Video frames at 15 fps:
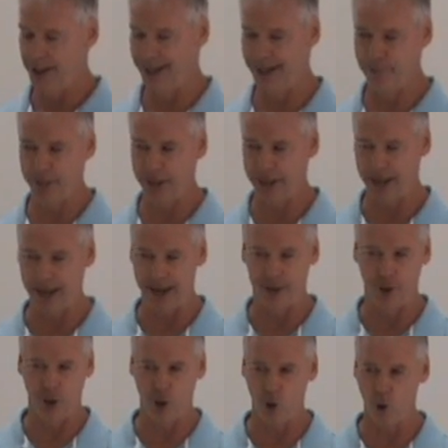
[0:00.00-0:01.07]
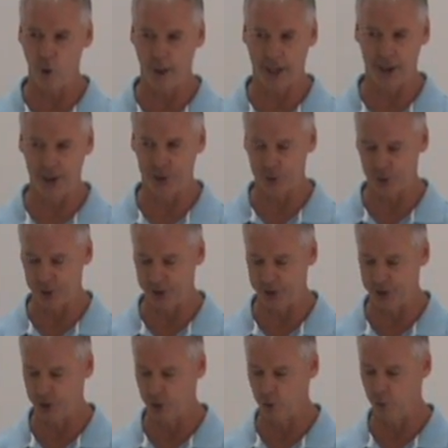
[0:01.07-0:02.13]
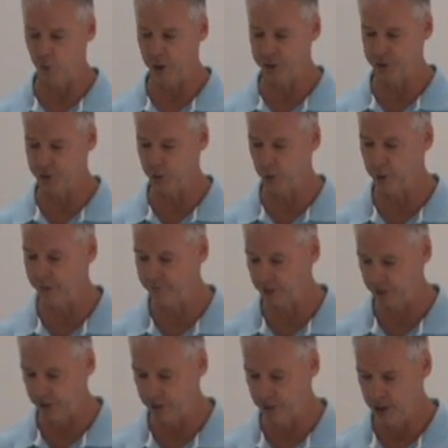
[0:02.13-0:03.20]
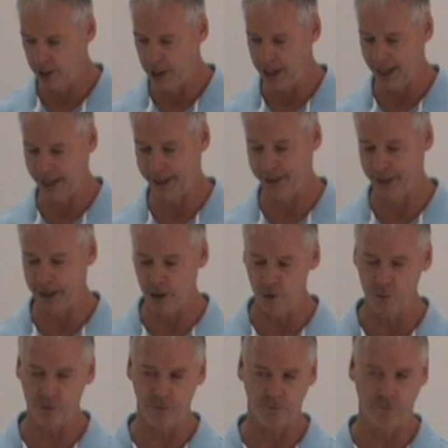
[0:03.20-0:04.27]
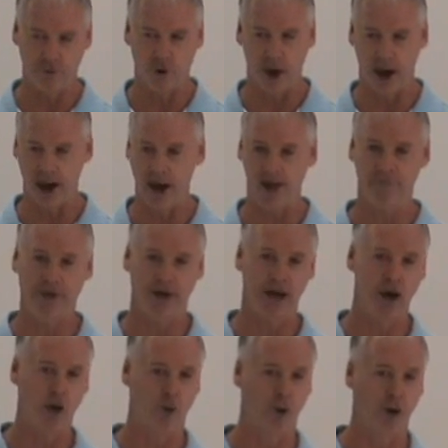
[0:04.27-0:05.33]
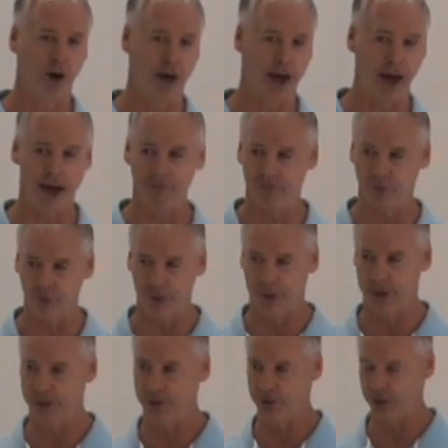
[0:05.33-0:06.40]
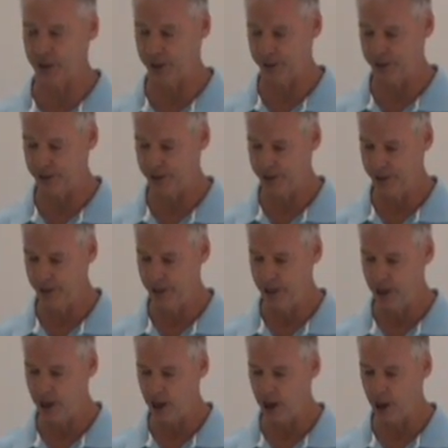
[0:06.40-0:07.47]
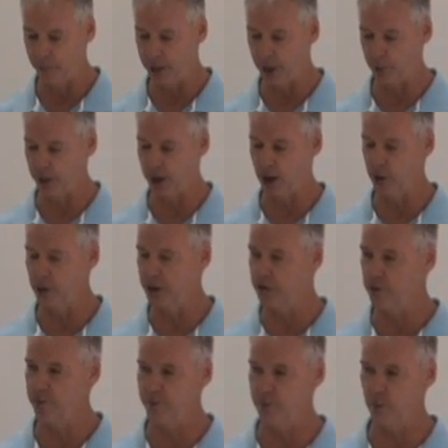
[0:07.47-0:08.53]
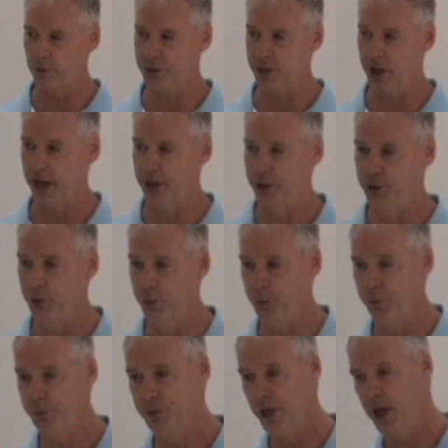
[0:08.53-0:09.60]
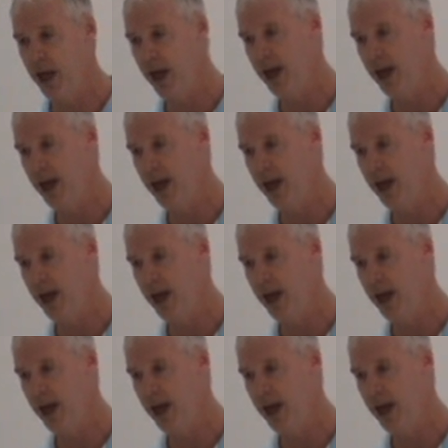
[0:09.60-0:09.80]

The inmate had no injuries whatsoever and yelled for a half an hour after the incident about how little force I had used